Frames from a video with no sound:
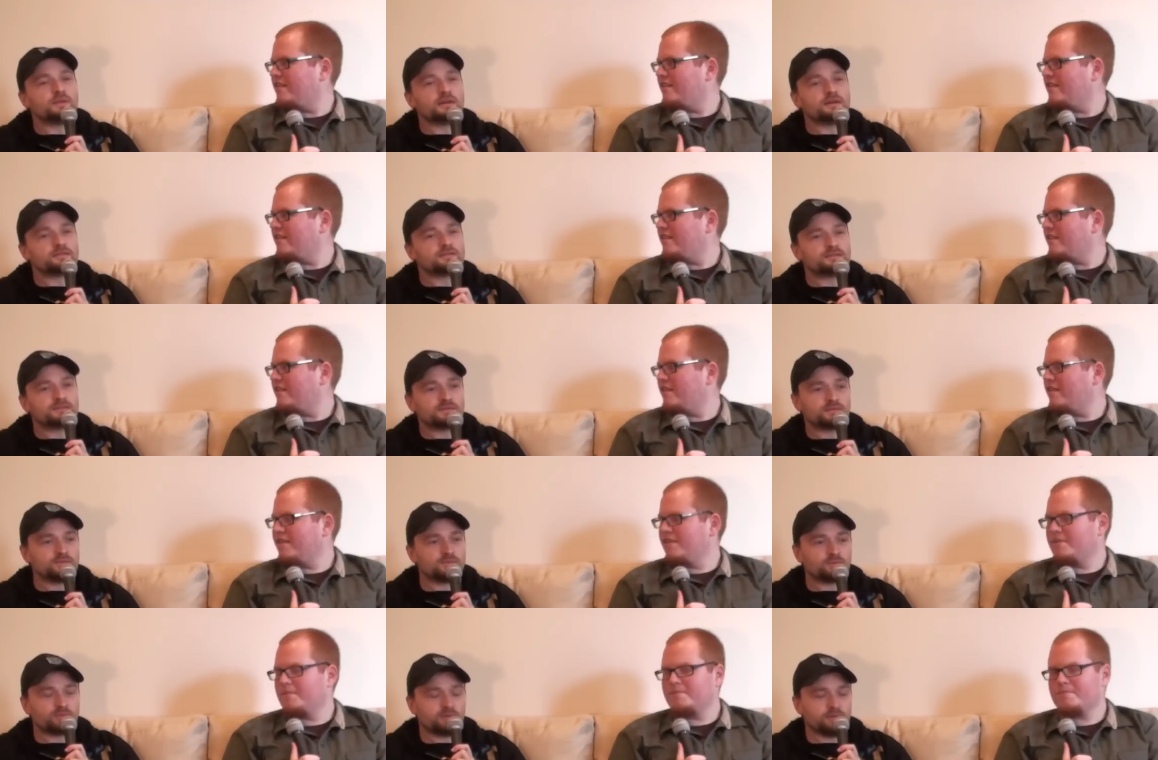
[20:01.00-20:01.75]
Speaker 1: me
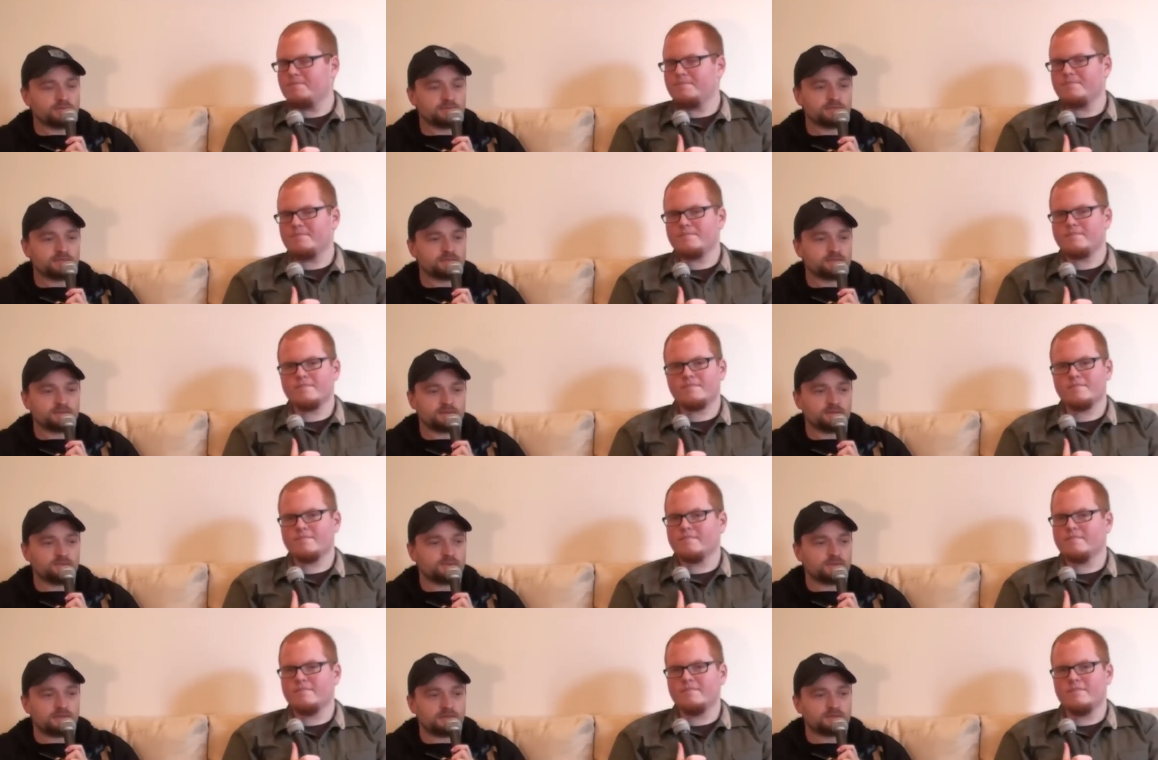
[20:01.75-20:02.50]
nuts too with
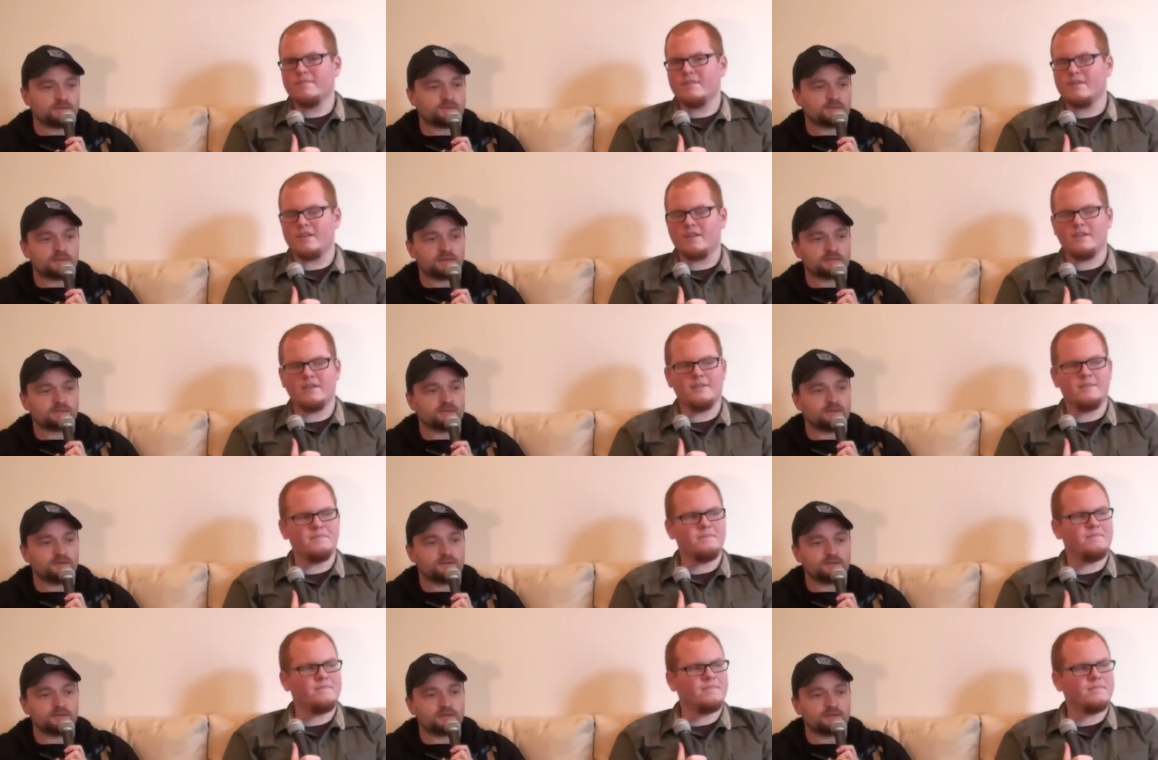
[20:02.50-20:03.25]
PlayStation updates, but
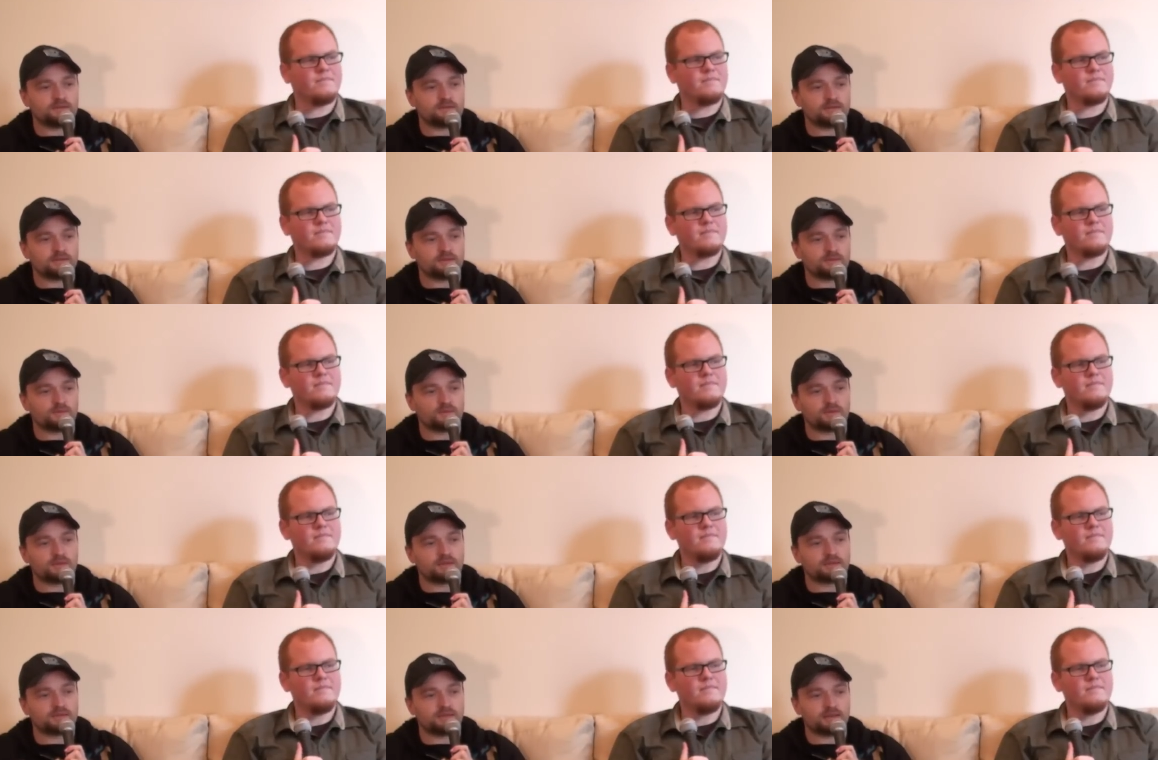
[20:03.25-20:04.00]
that's a whole other
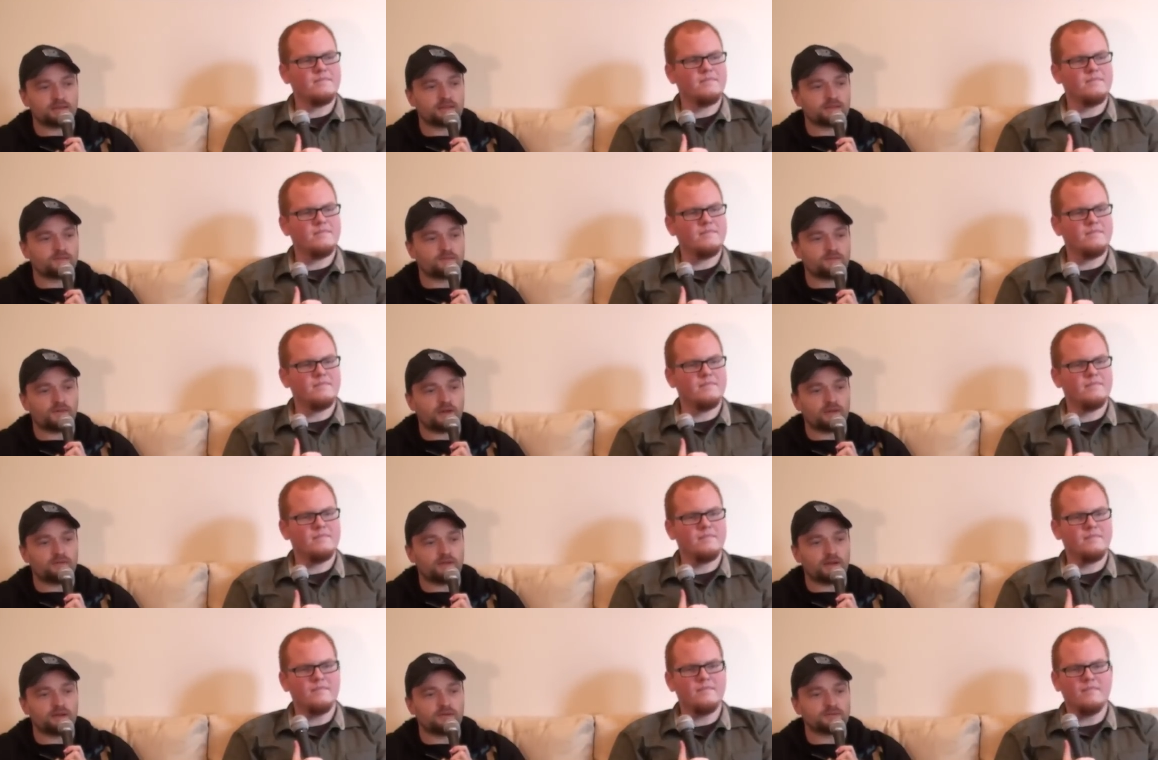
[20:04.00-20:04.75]
thing where they take like
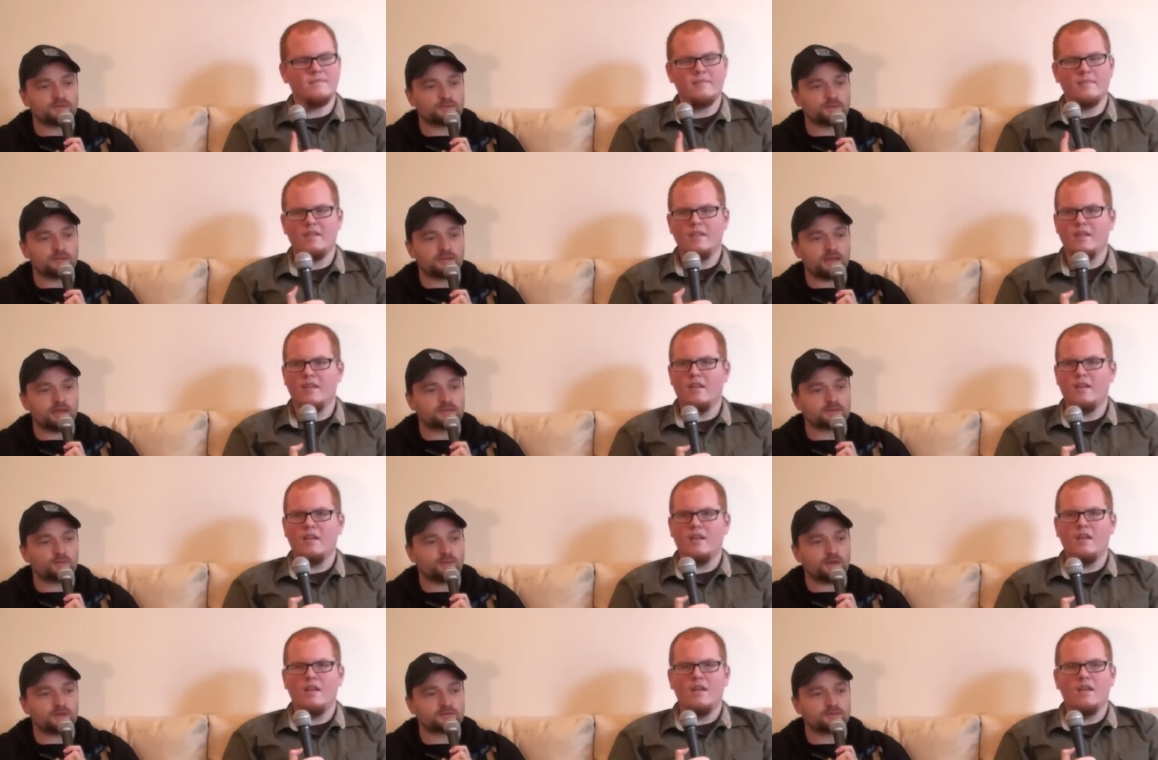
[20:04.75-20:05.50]
five hours, where the
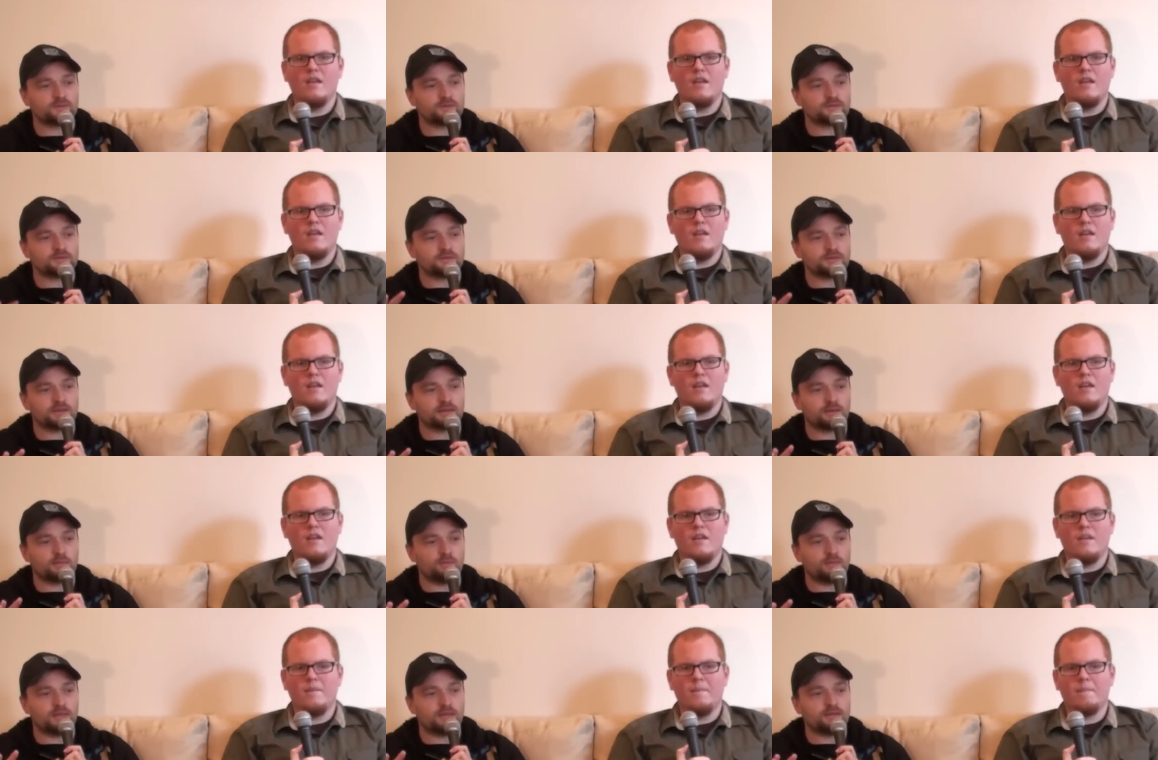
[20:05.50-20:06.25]
Xbox ones are
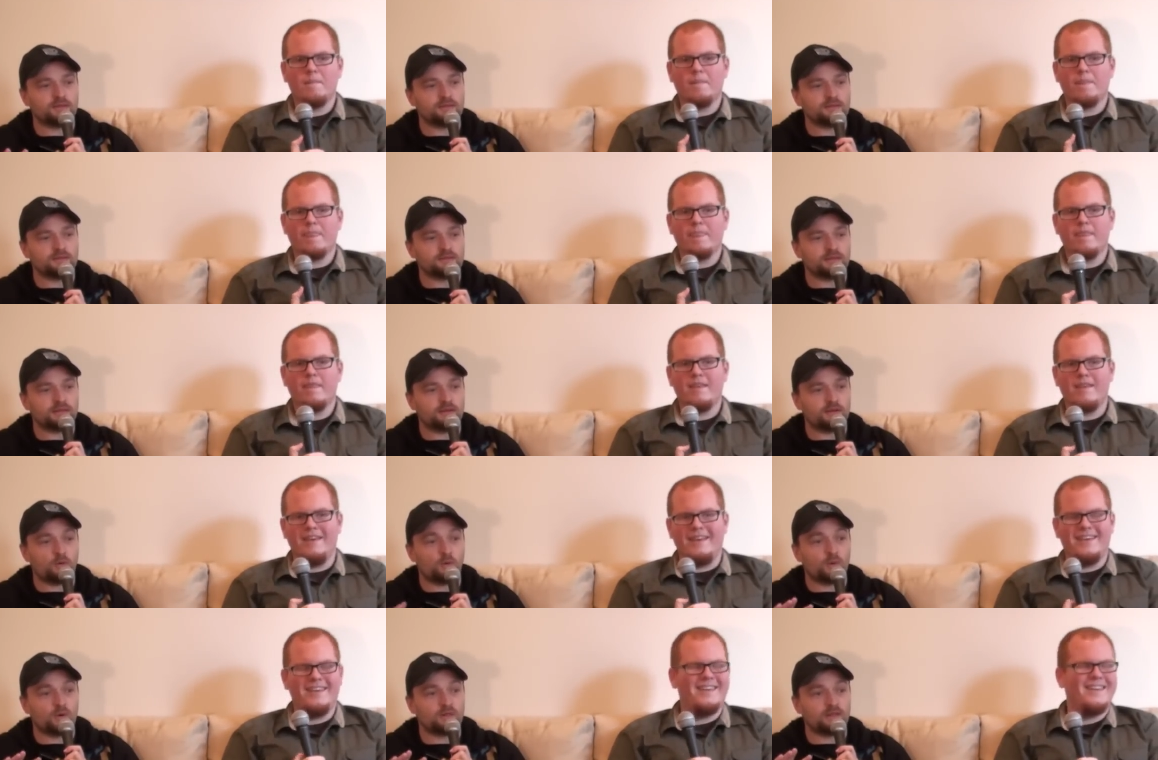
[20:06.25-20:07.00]
like a minute
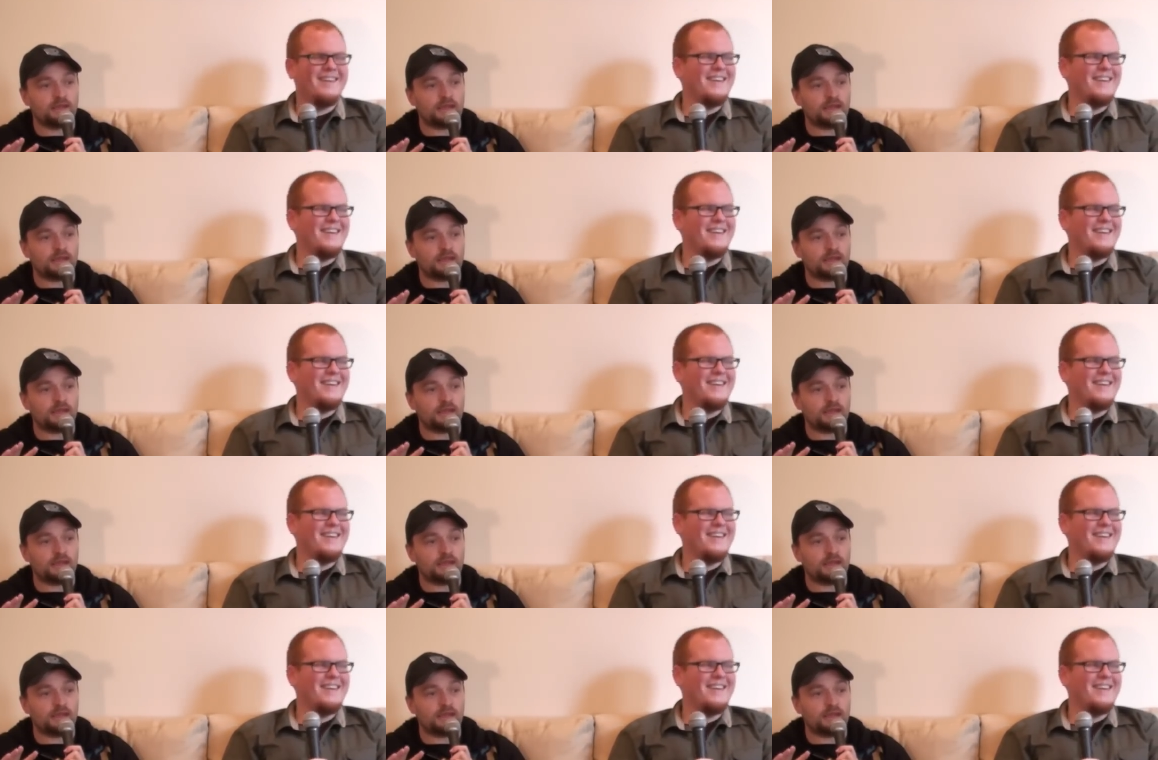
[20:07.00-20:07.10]
or